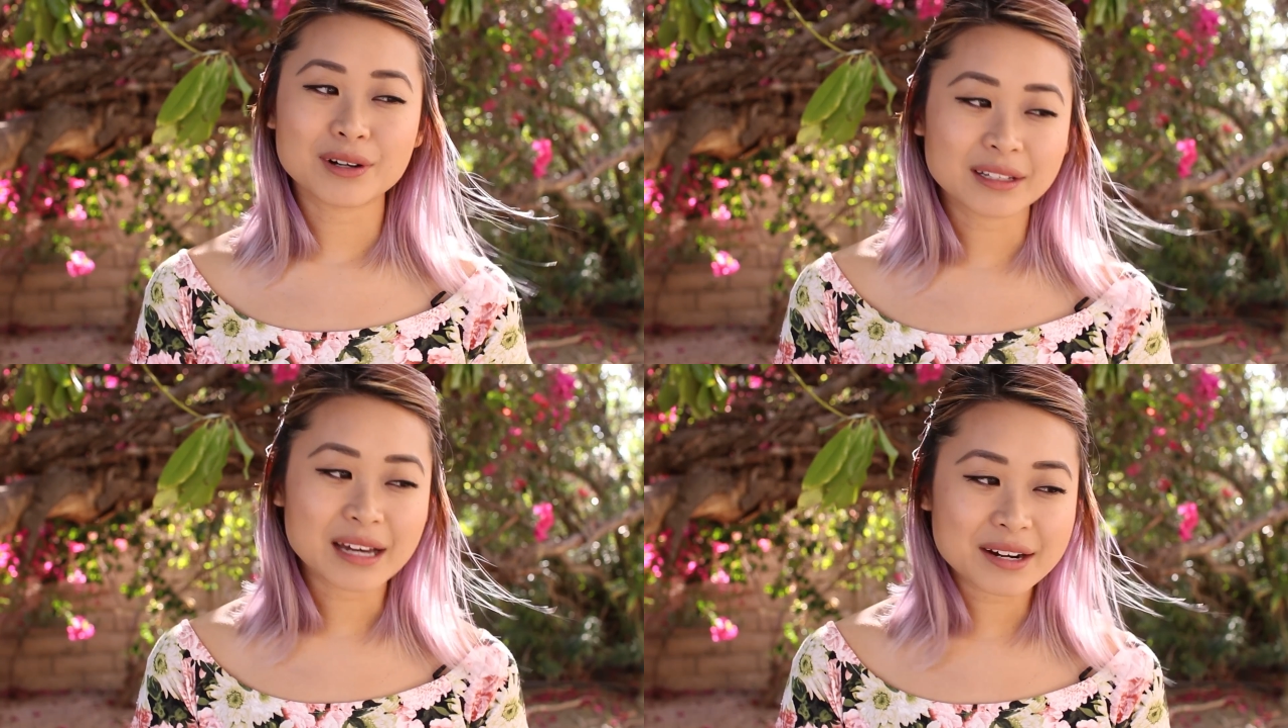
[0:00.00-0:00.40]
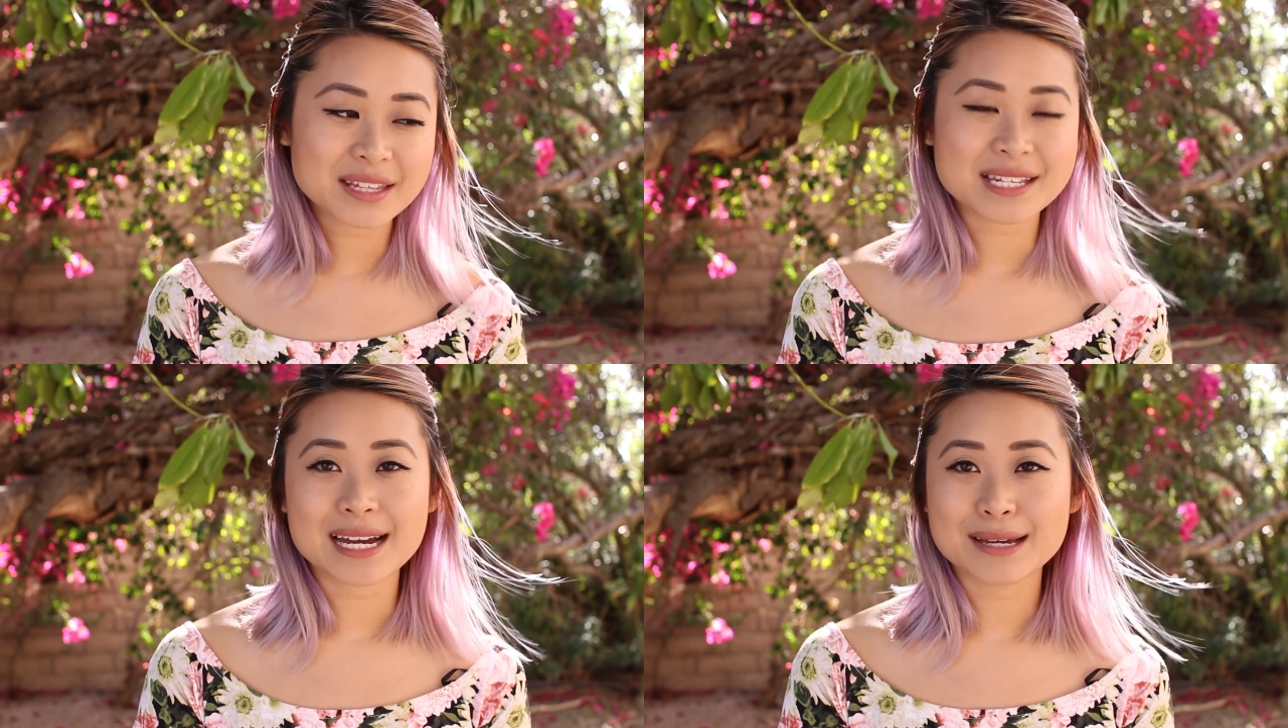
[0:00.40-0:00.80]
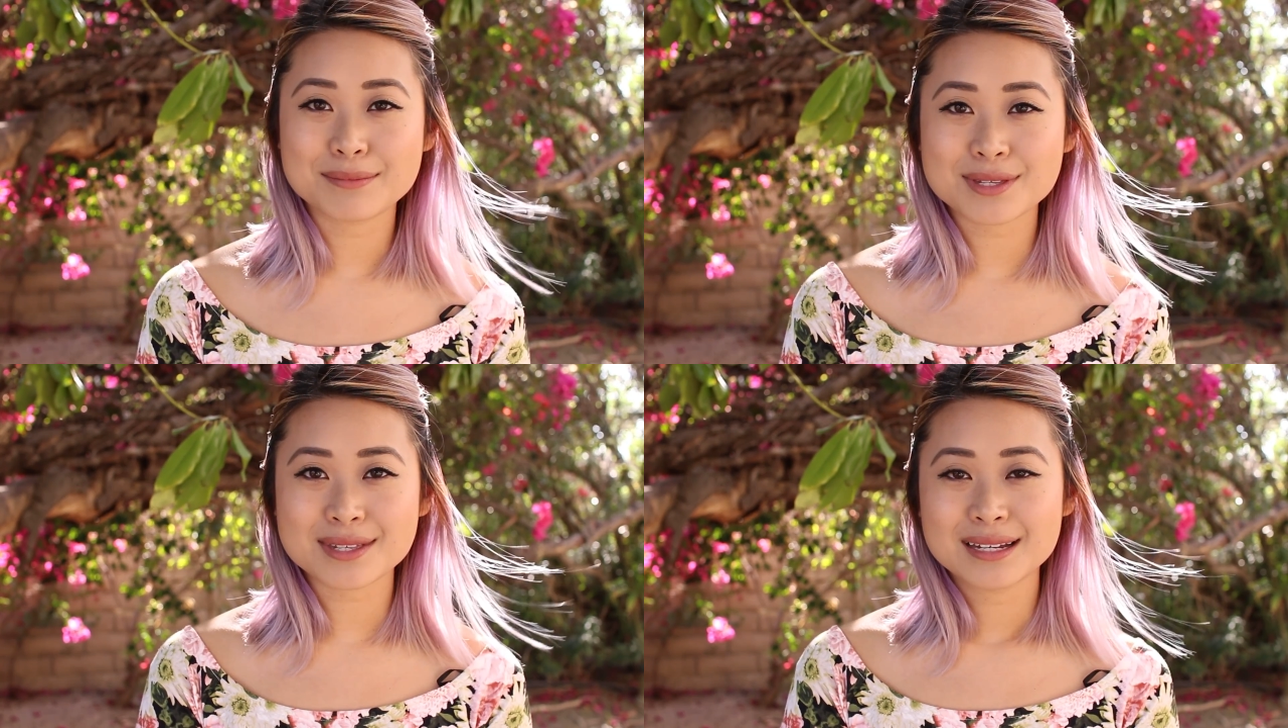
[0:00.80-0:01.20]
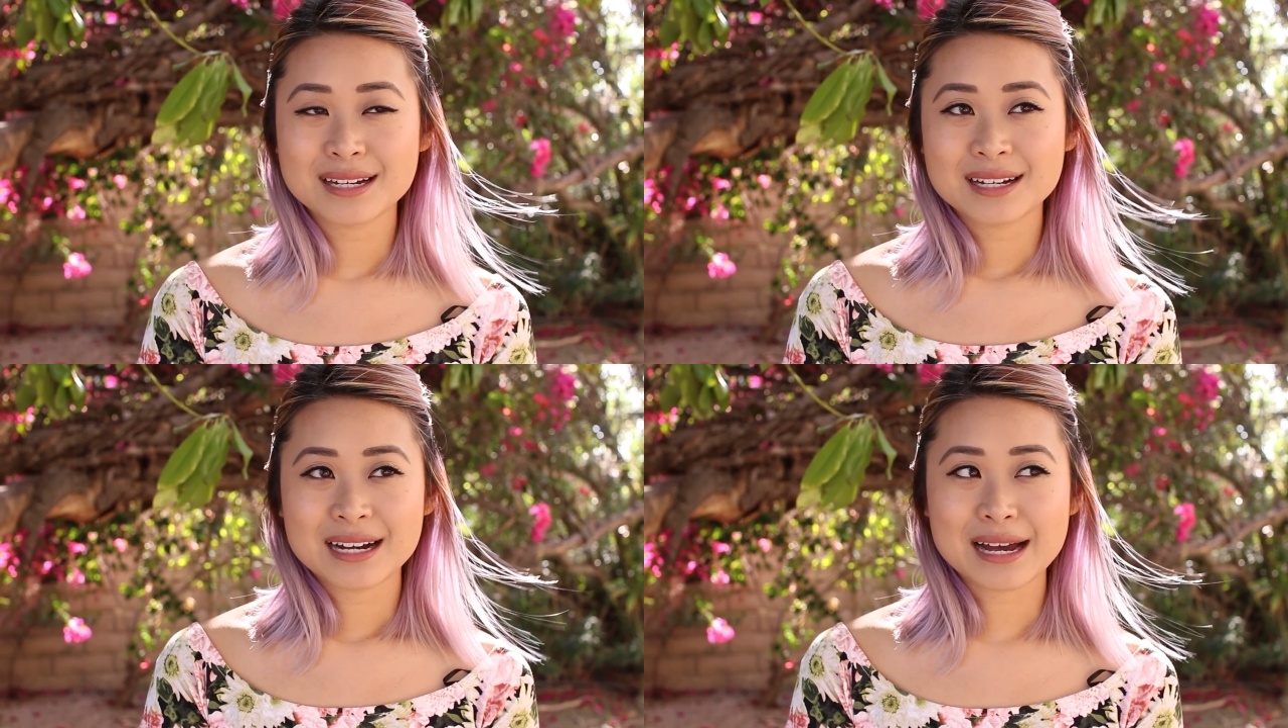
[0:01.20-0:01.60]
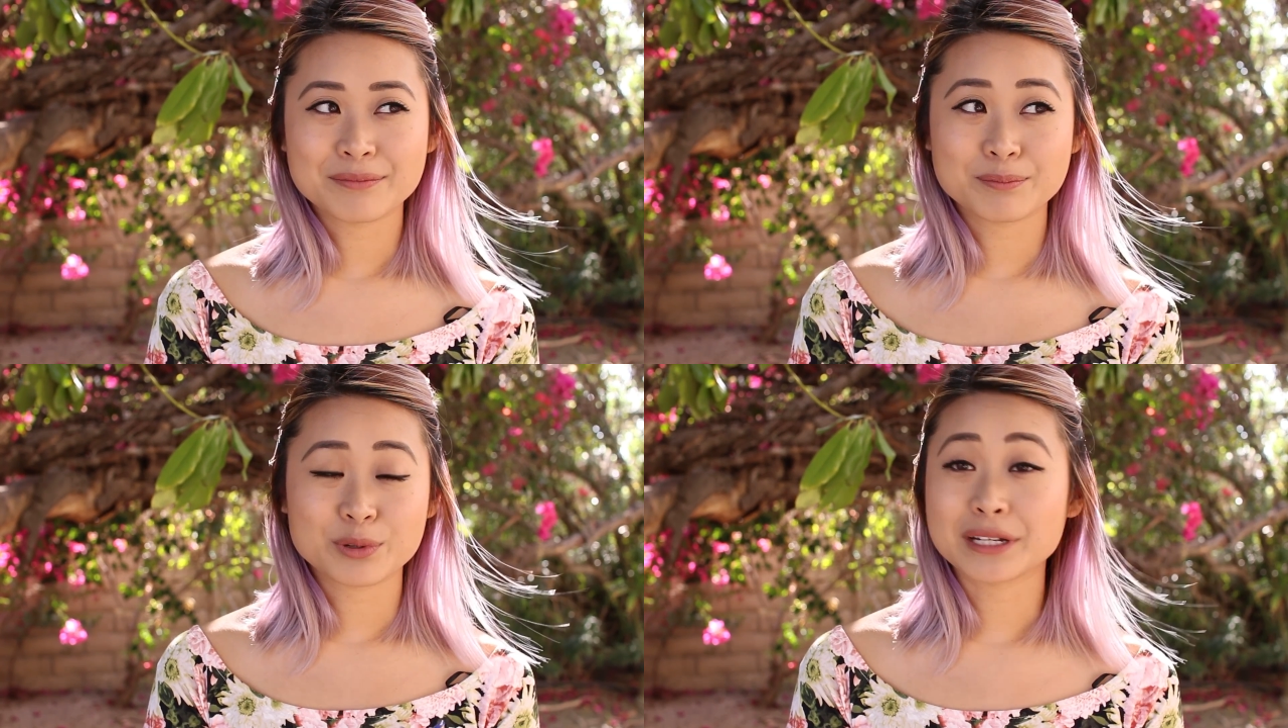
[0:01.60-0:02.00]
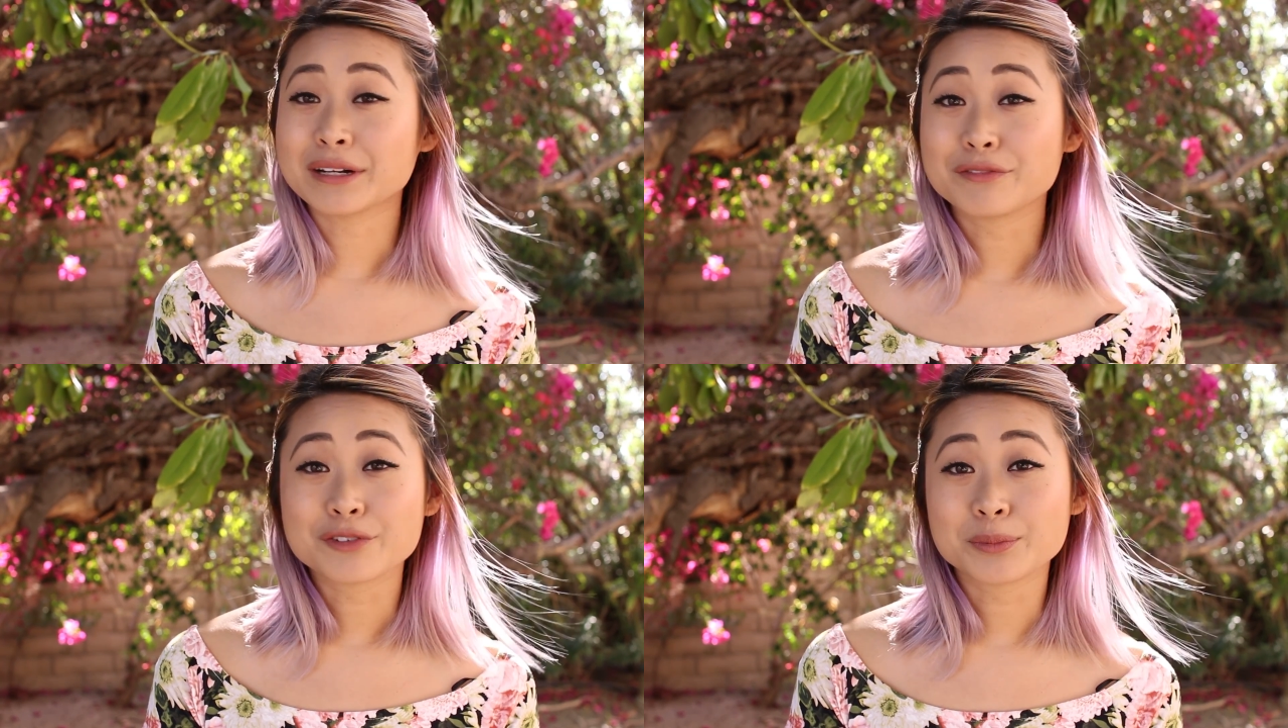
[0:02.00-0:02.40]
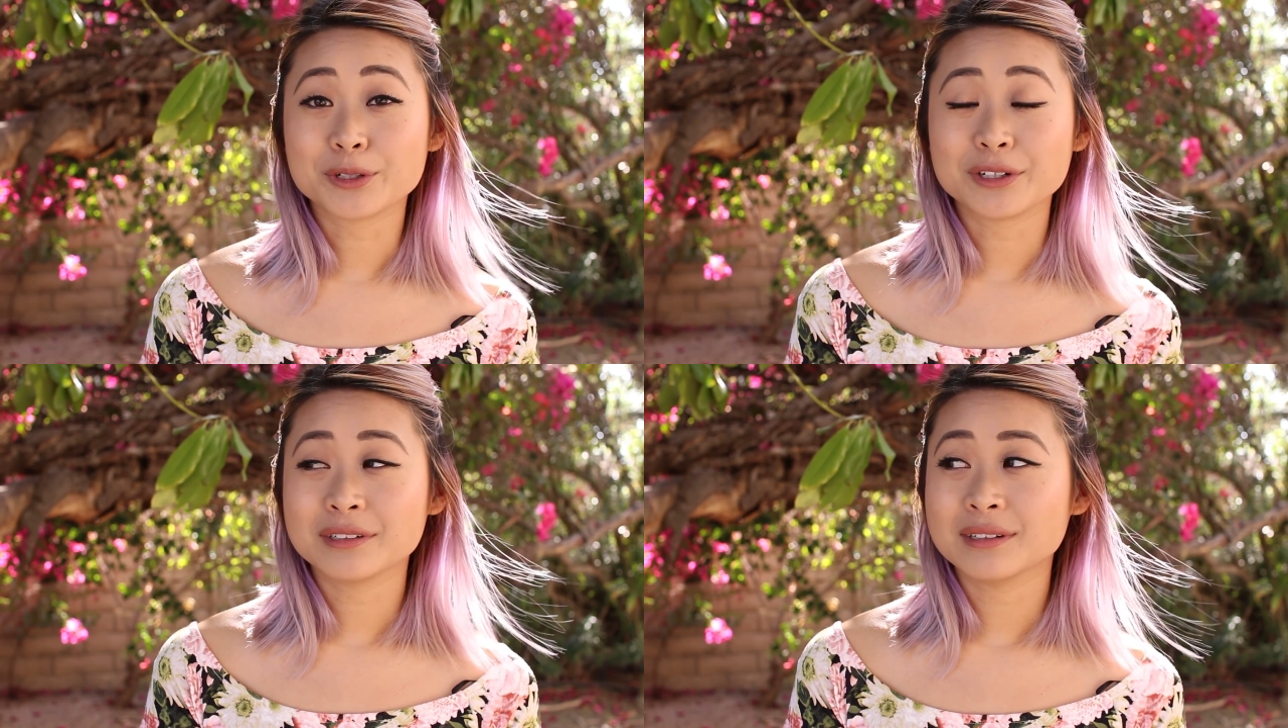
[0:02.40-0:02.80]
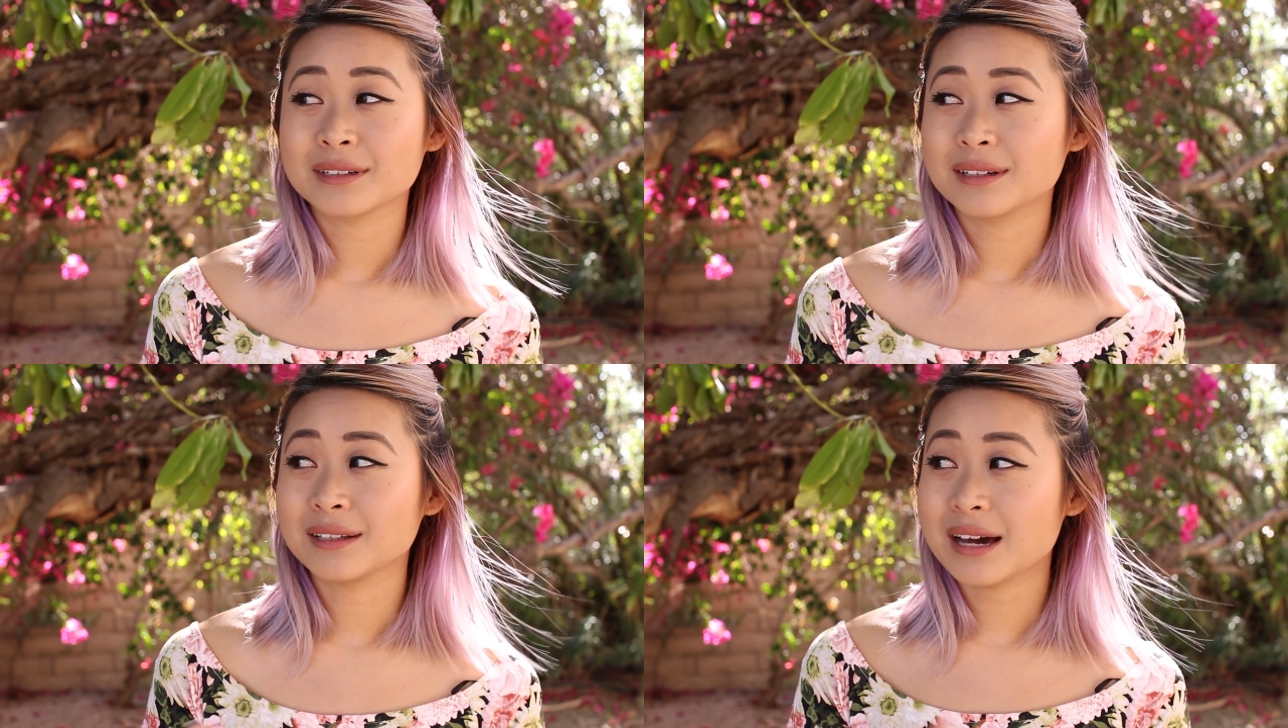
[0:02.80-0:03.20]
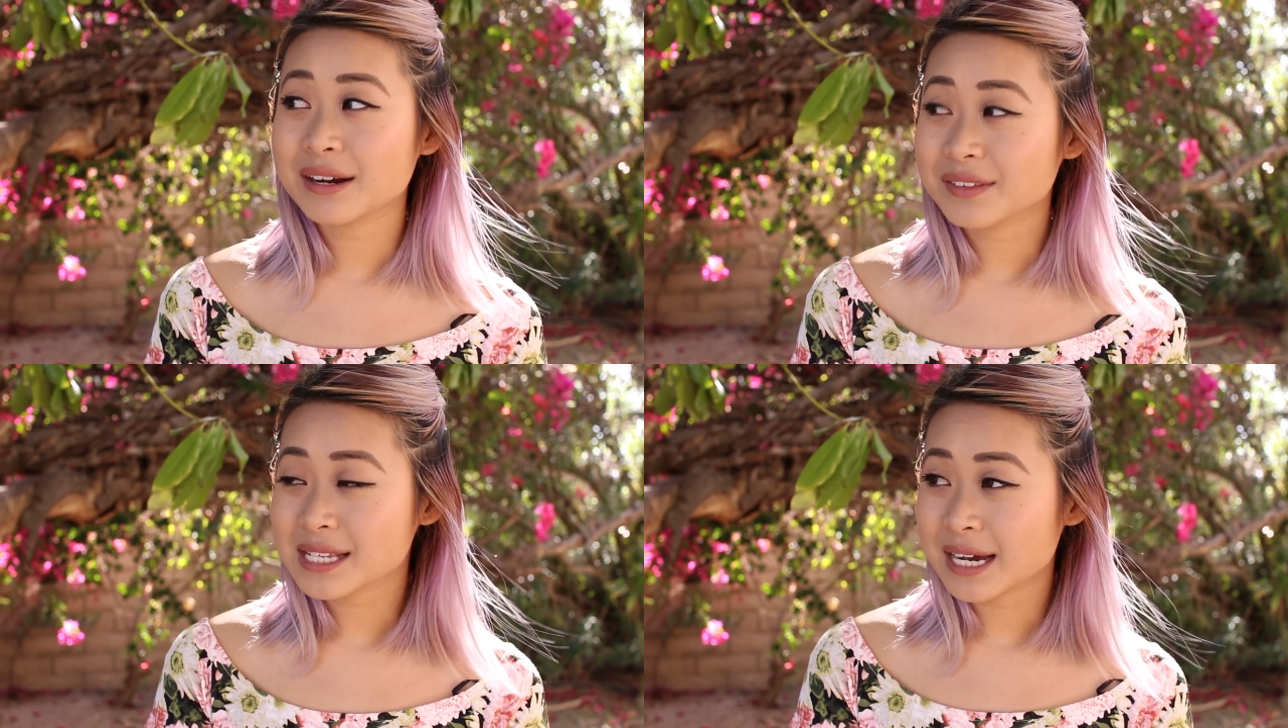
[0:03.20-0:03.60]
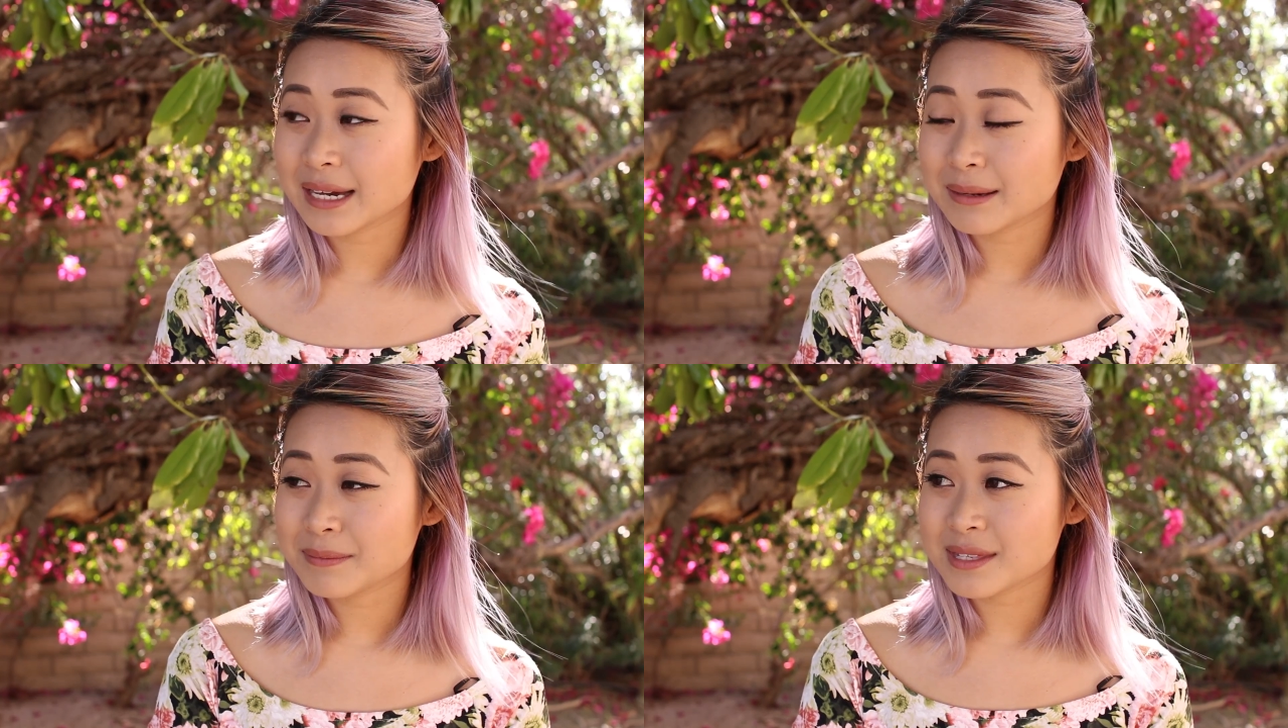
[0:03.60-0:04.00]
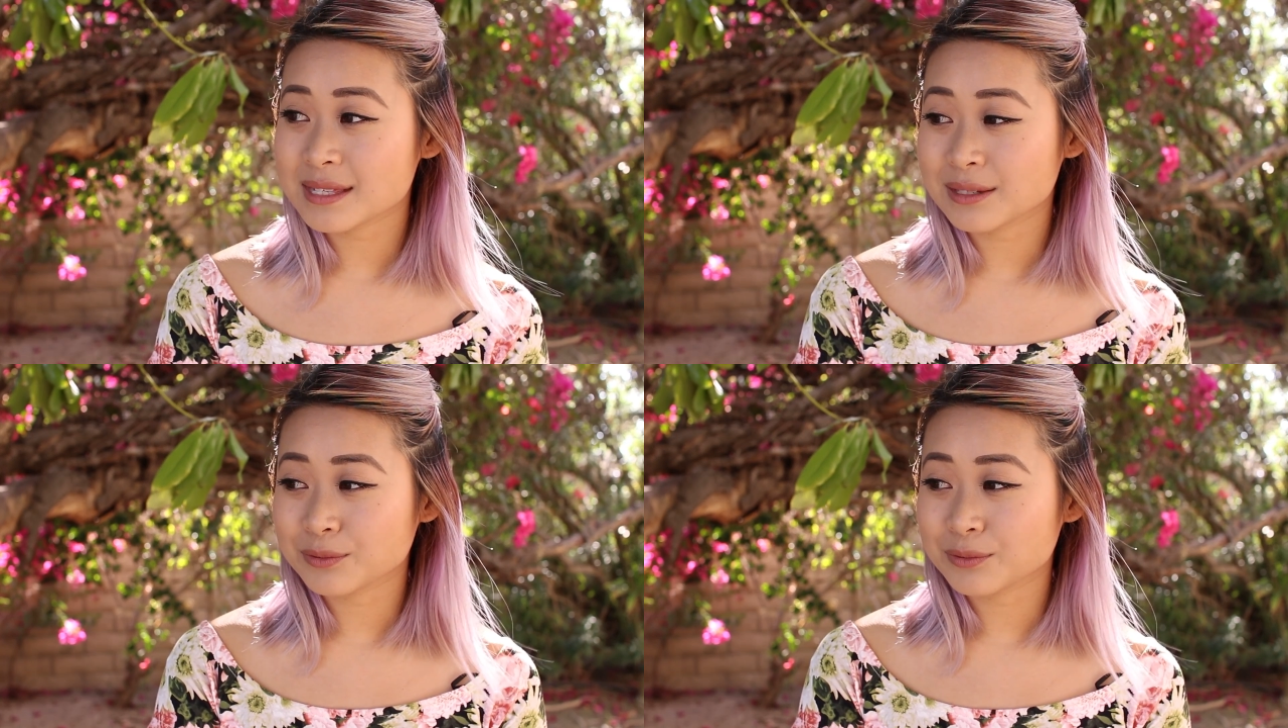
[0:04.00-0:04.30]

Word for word: a lot of the times I'm pretty comfortable A lot of the times